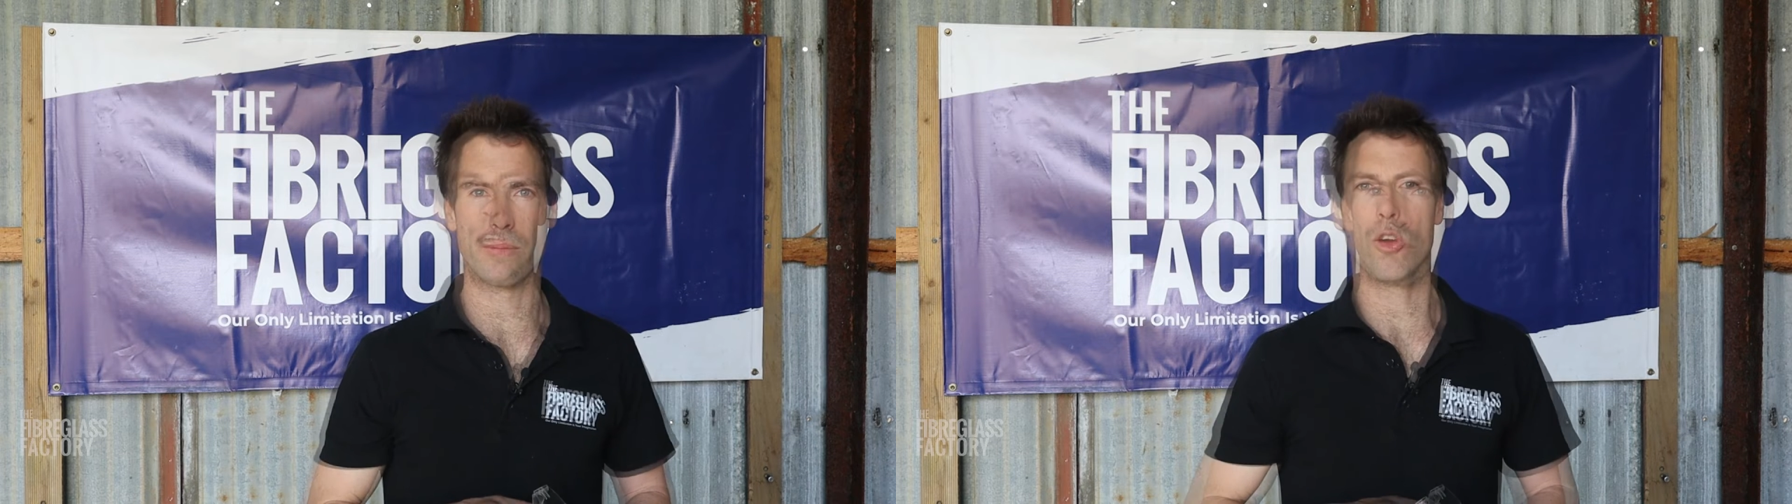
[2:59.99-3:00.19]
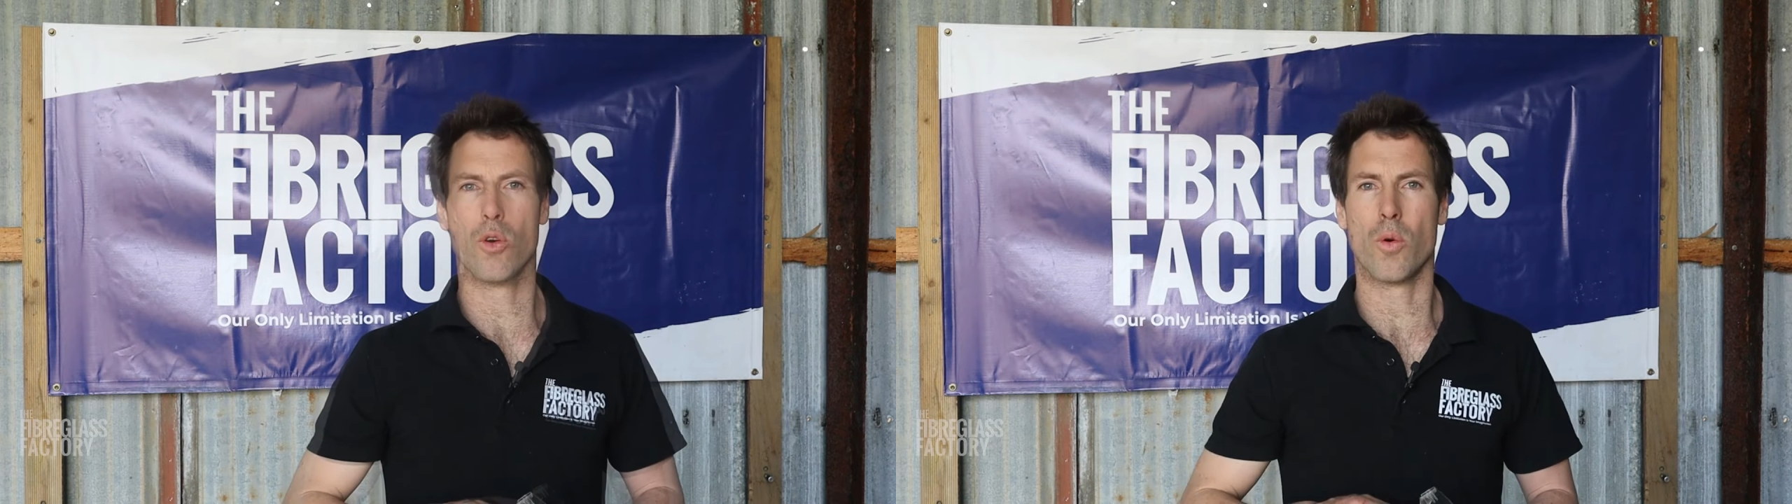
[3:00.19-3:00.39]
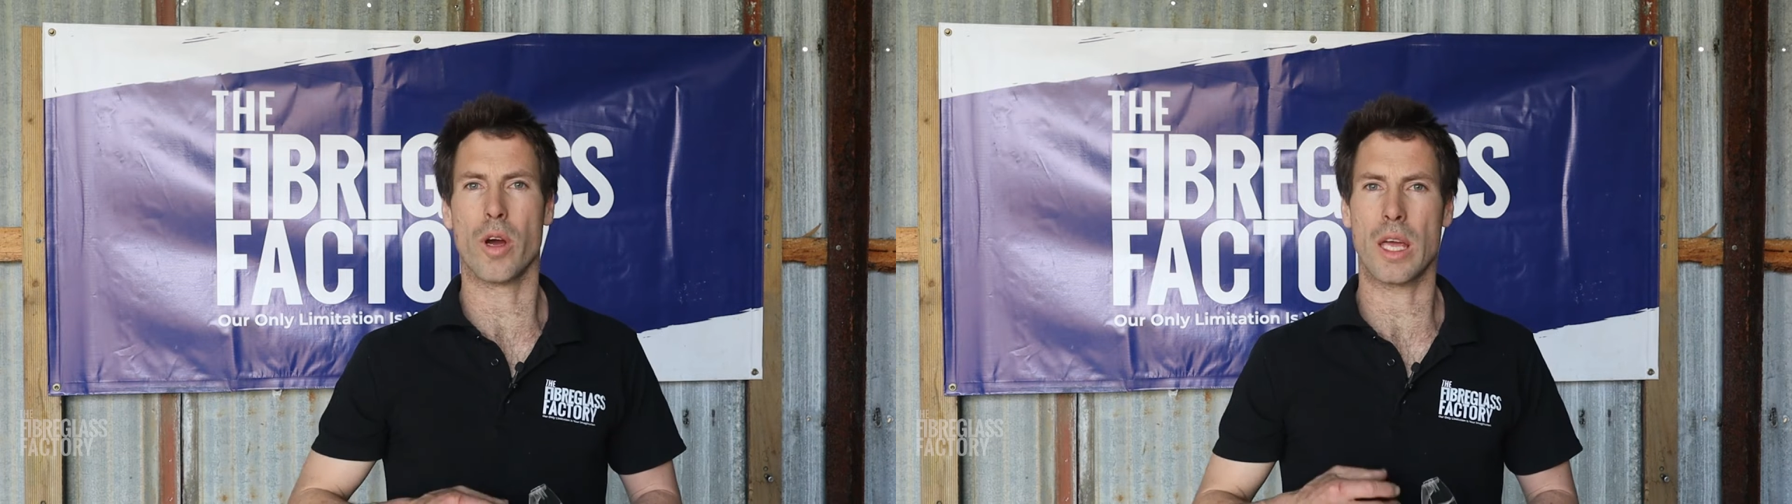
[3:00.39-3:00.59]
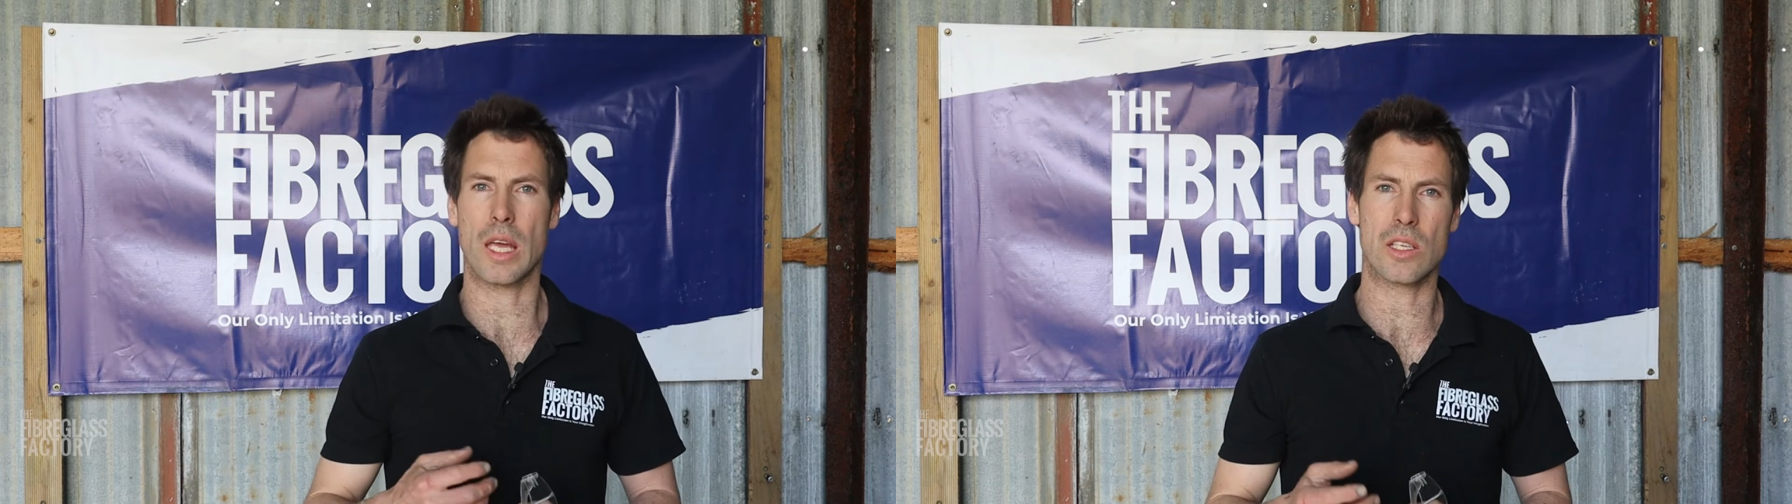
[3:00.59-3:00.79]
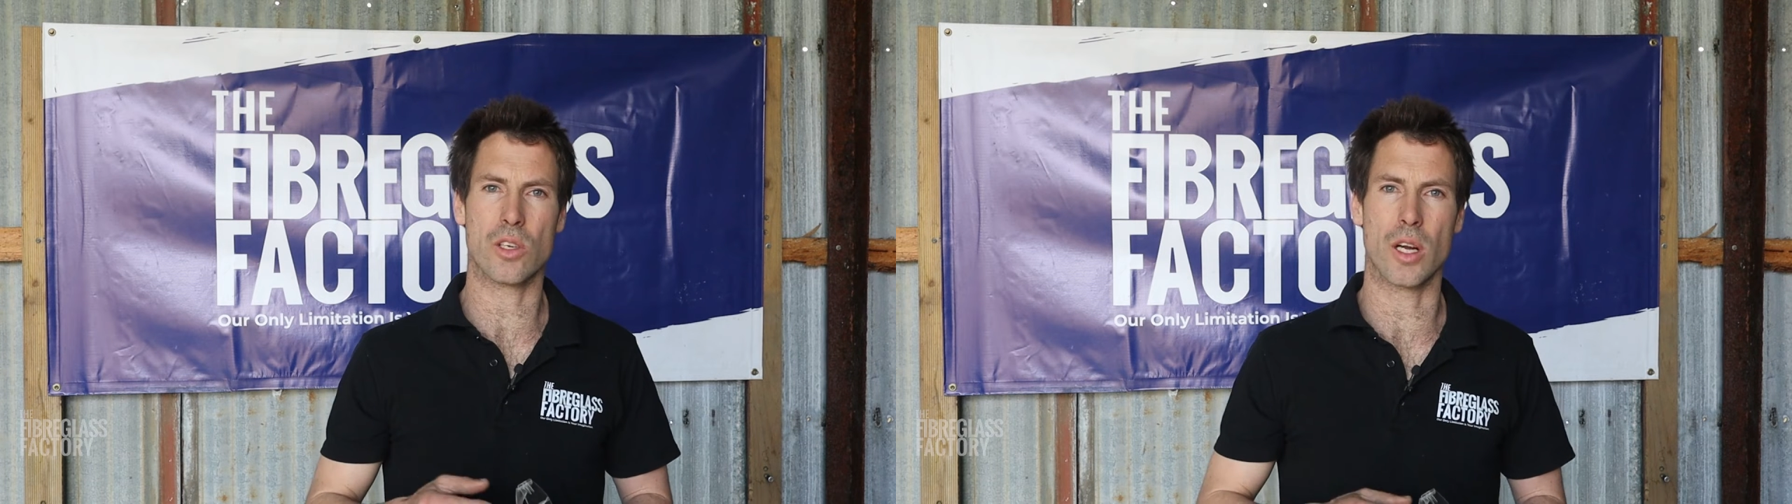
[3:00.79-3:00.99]
You're working
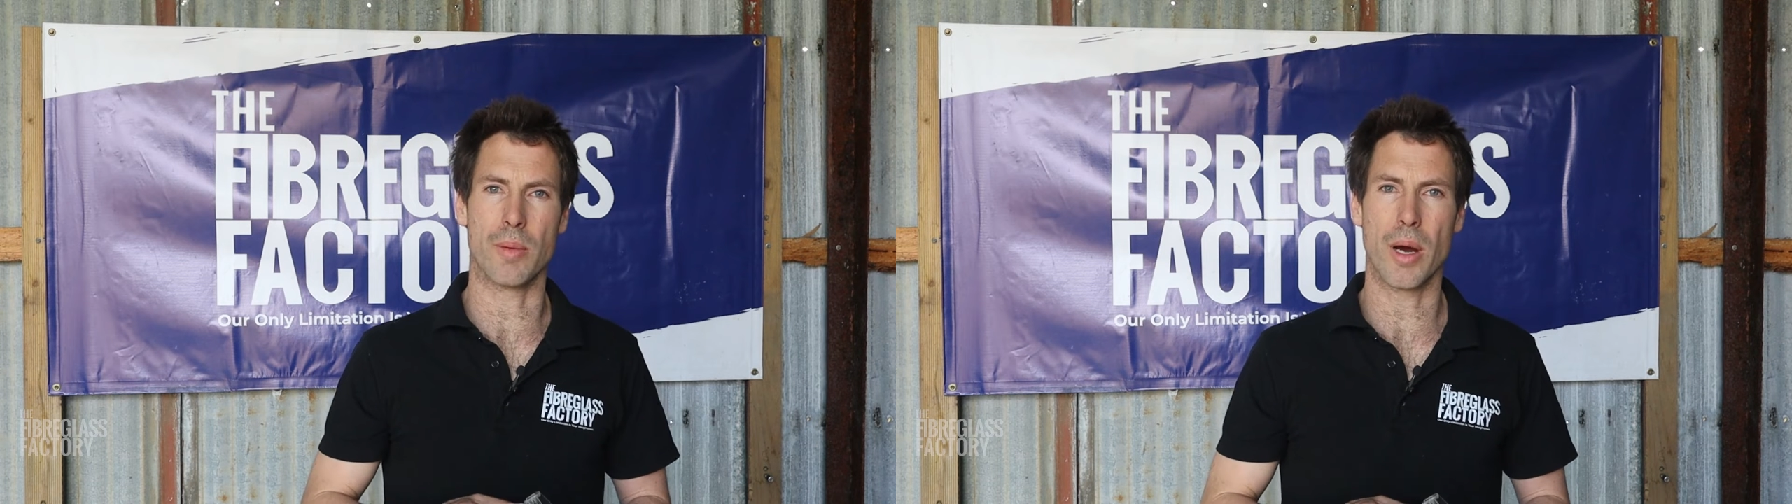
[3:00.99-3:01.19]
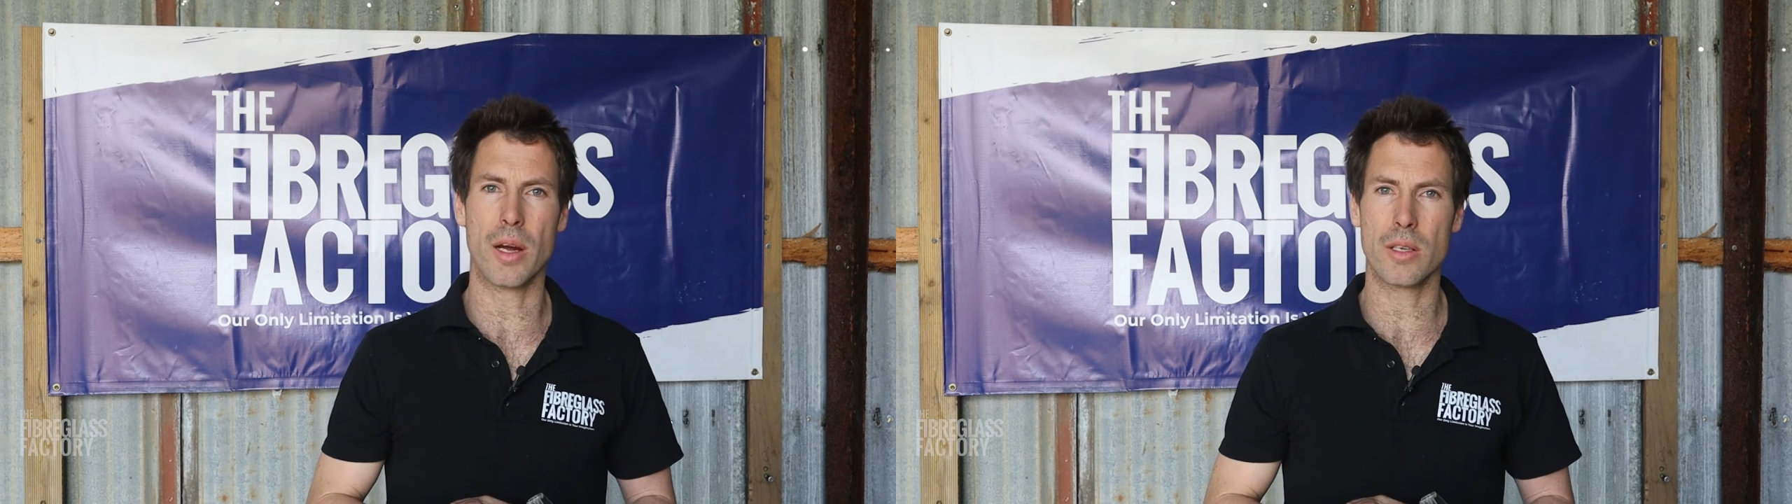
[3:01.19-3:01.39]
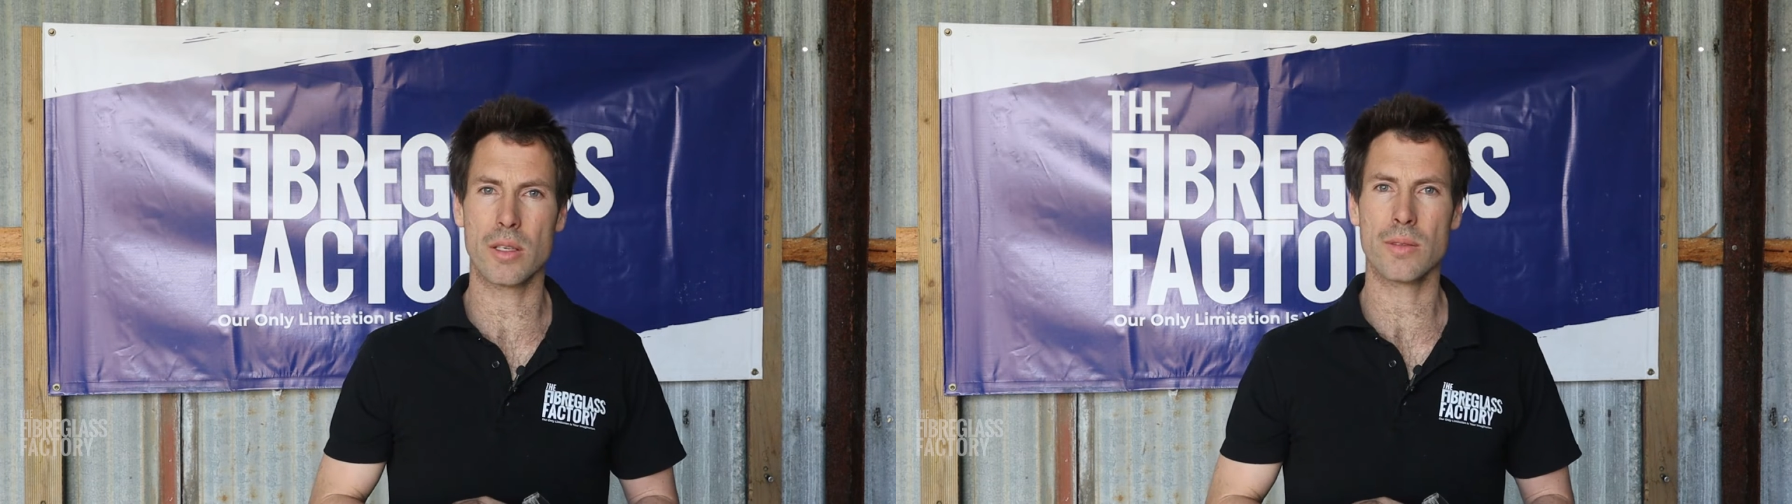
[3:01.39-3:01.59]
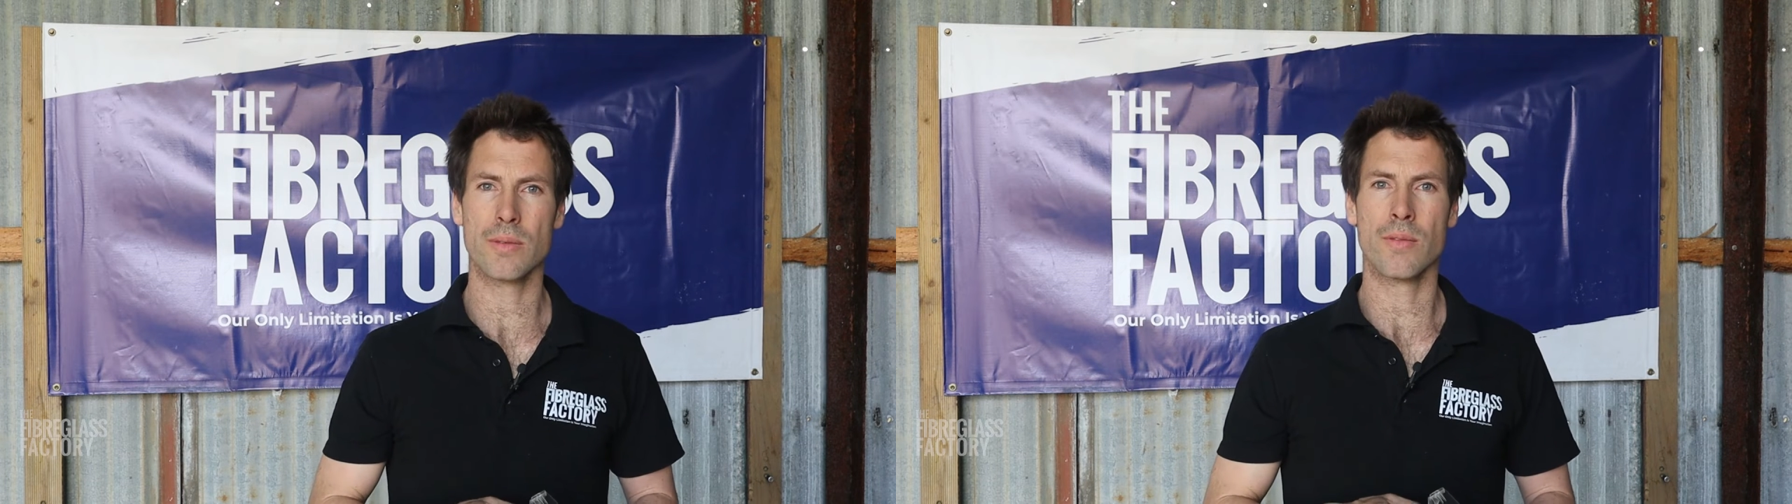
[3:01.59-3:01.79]
inside a boat